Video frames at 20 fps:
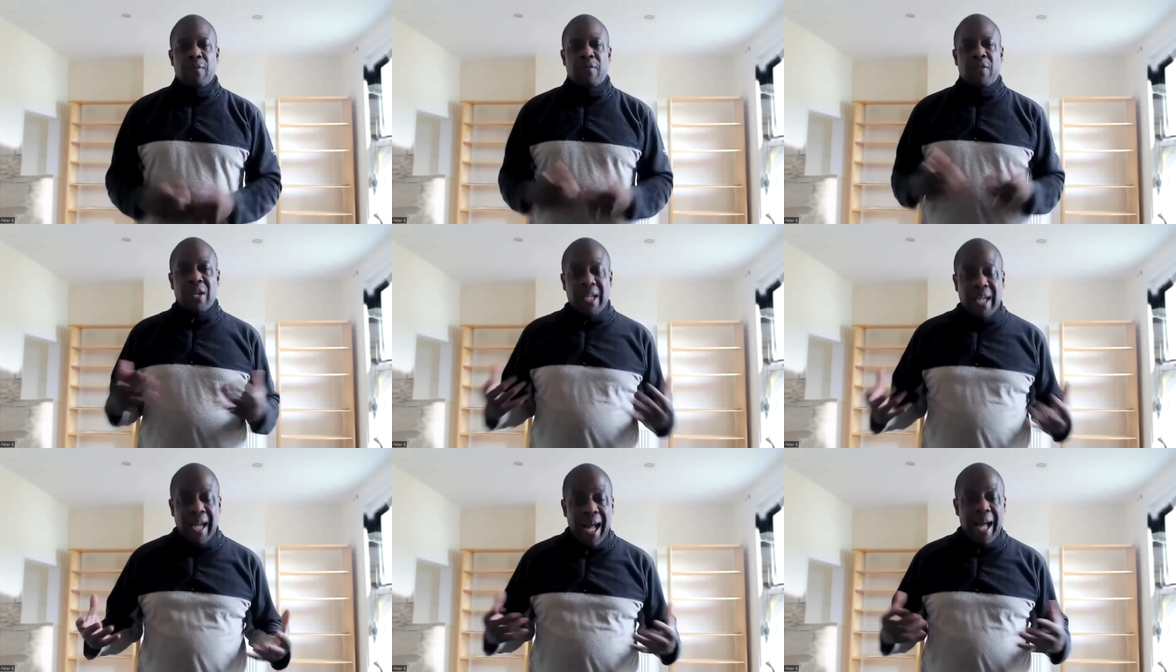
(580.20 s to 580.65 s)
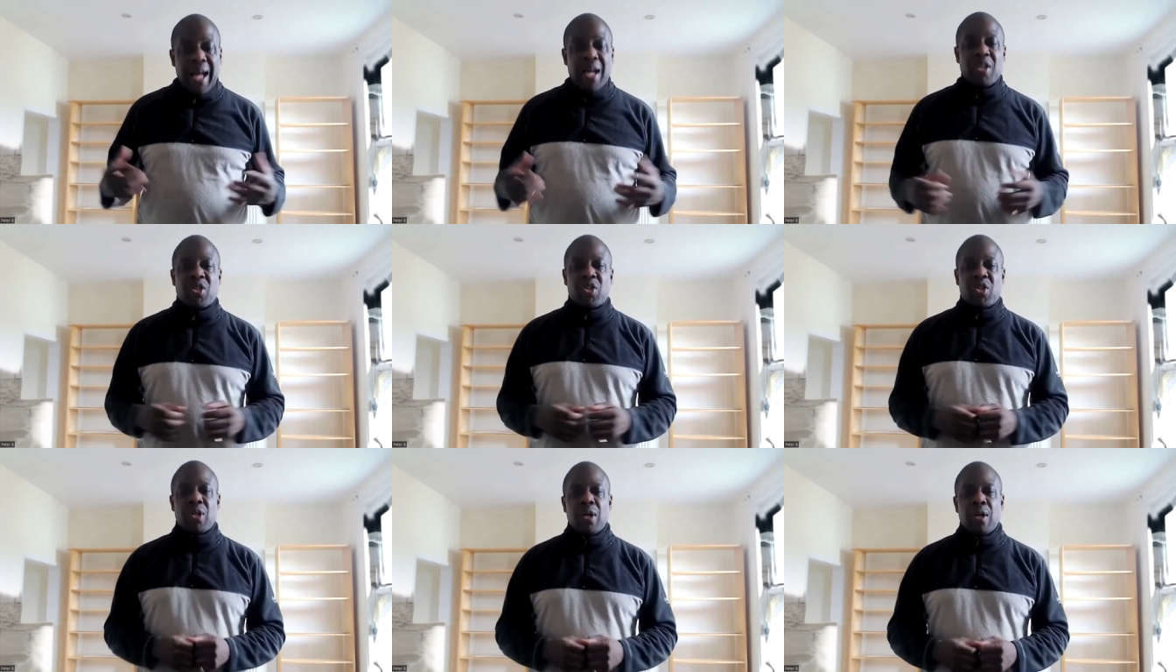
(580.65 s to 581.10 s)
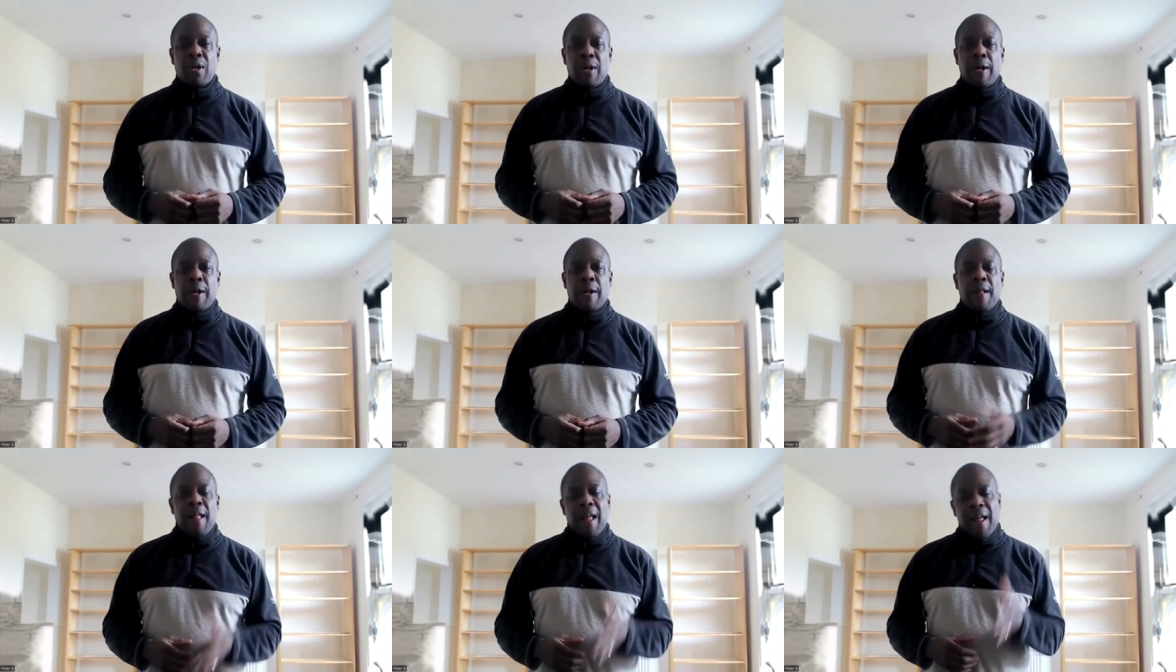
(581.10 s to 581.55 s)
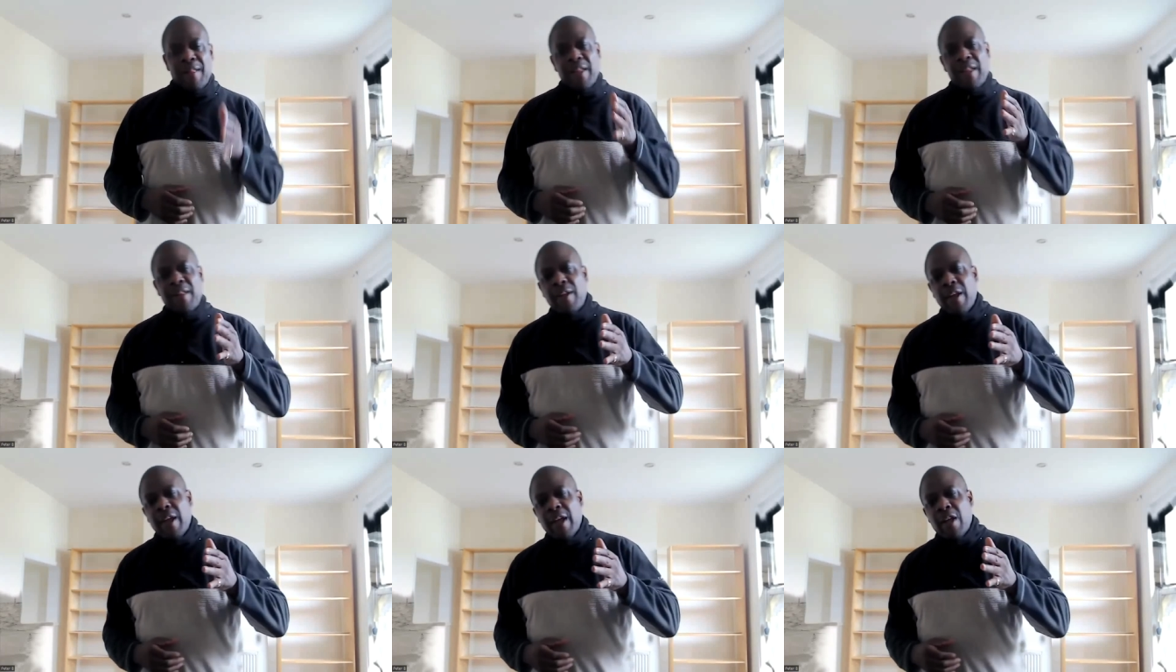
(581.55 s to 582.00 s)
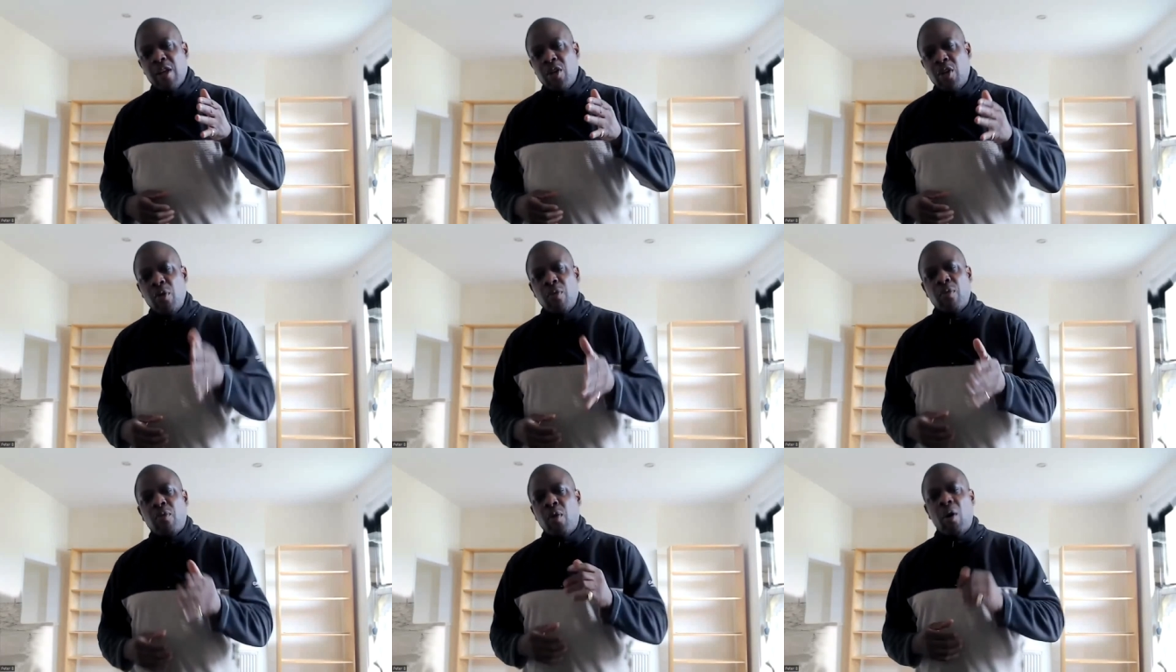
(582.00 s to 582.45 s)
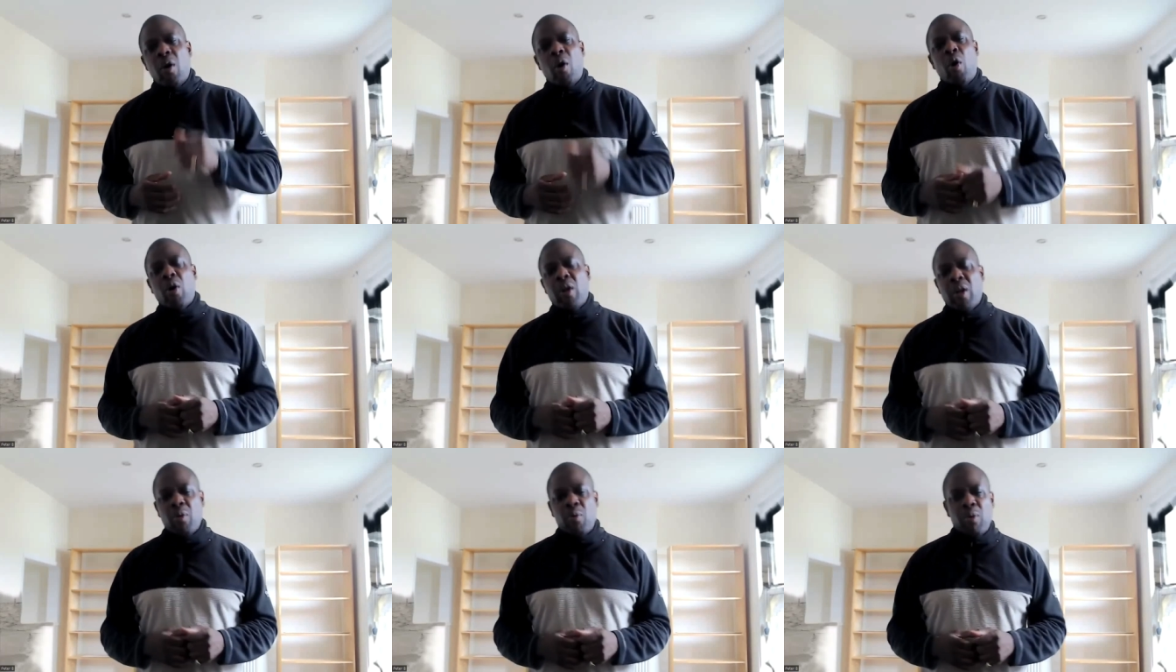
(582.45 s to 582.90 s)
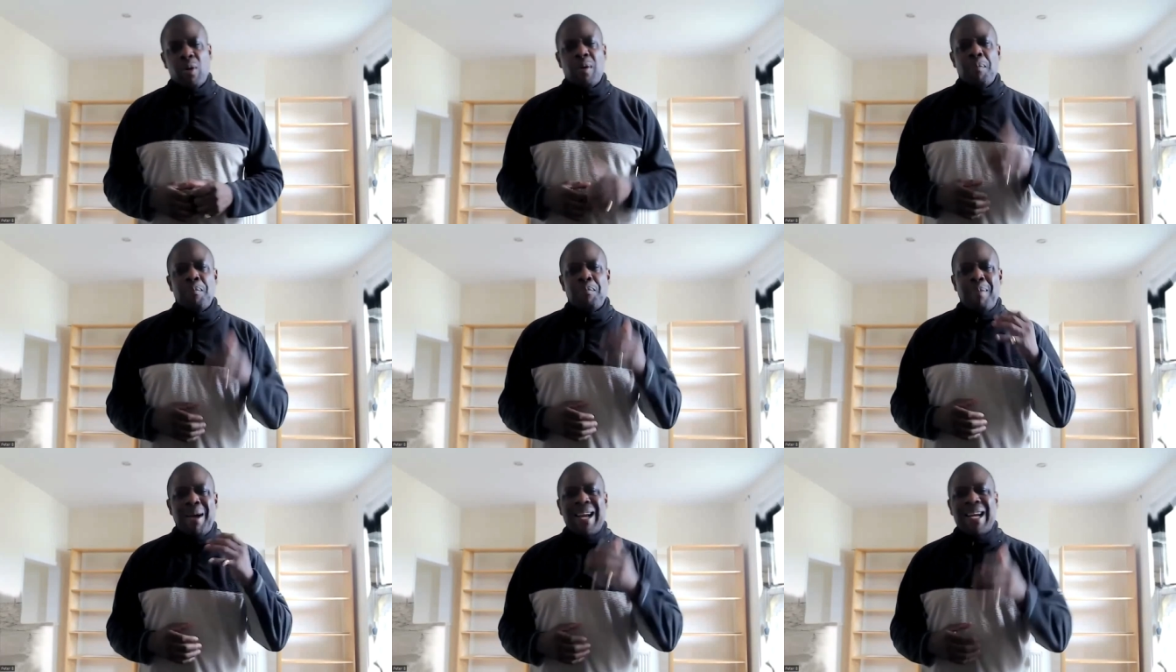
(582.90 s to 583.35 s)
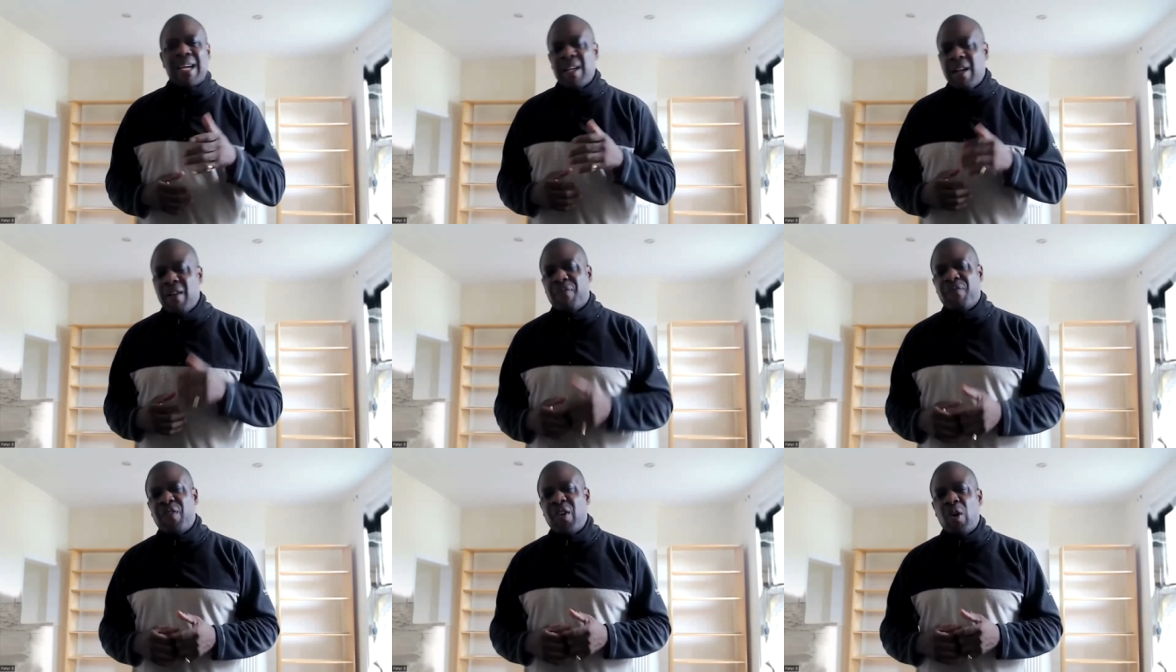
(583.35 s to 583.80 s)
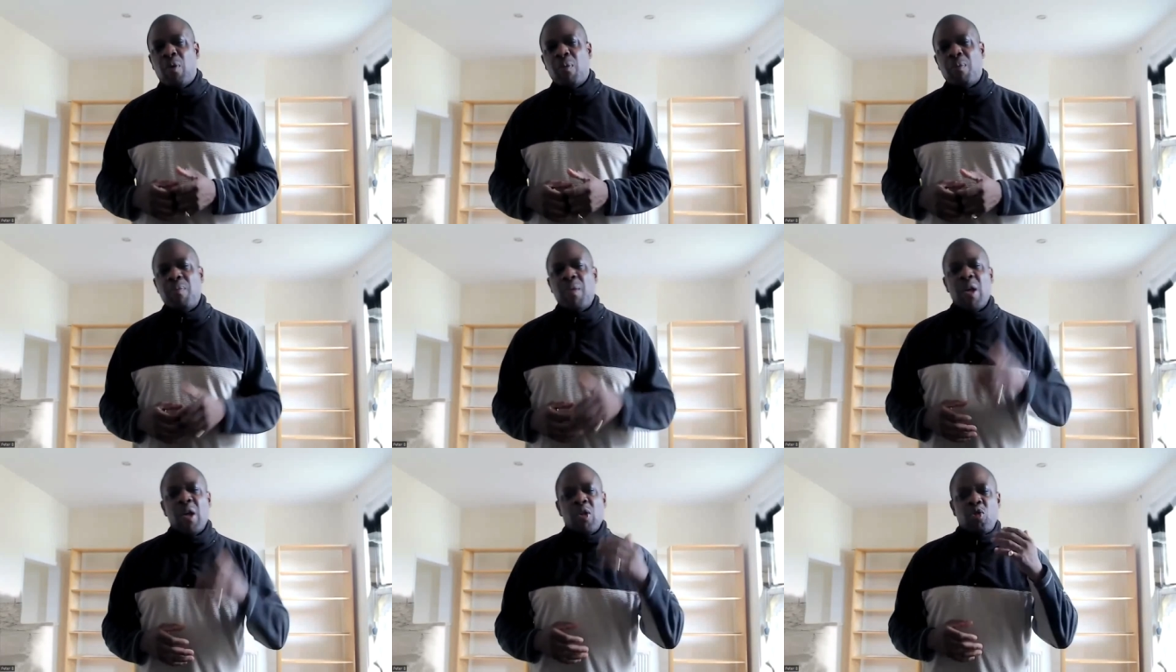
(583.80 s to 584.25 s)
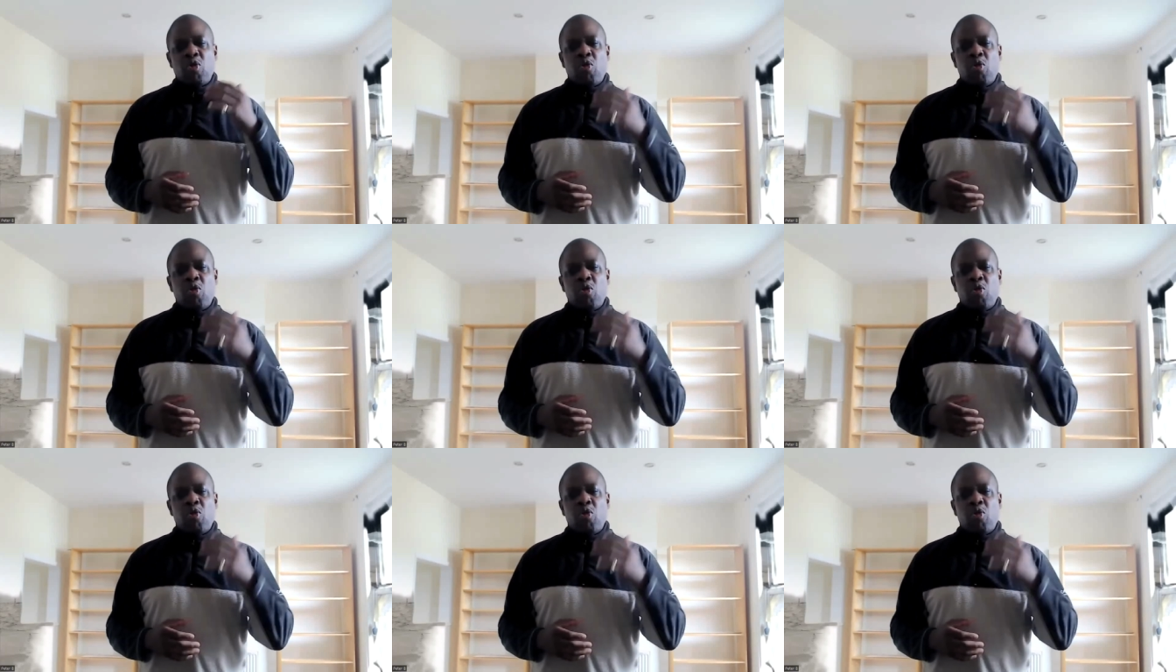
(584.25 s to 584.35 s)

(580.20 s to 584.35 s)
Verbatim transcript: for cash. And then you've got Hollywood making a film